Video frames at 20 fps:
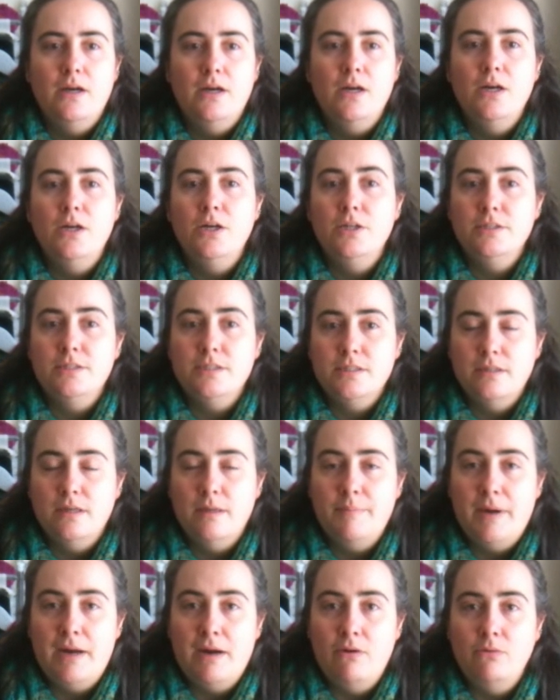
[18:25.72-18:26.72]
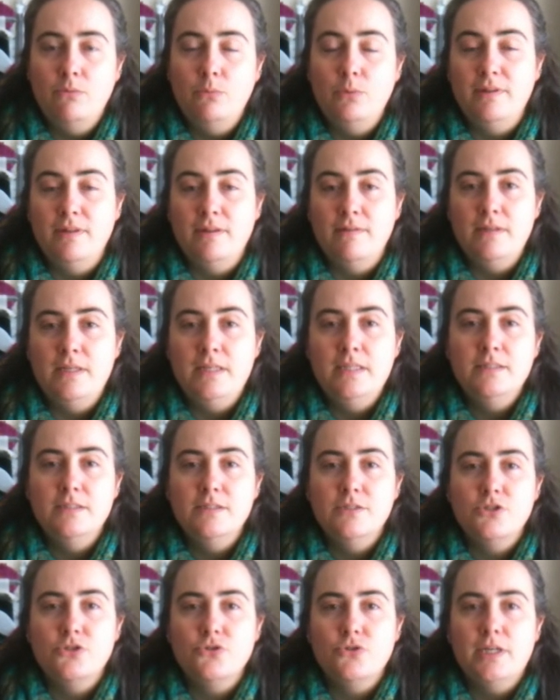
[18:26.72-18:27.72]
heard about within the
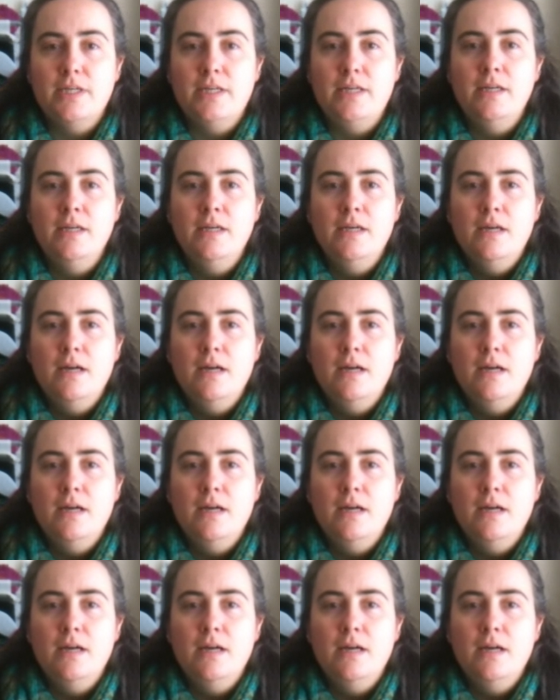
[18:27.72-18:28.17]
industry.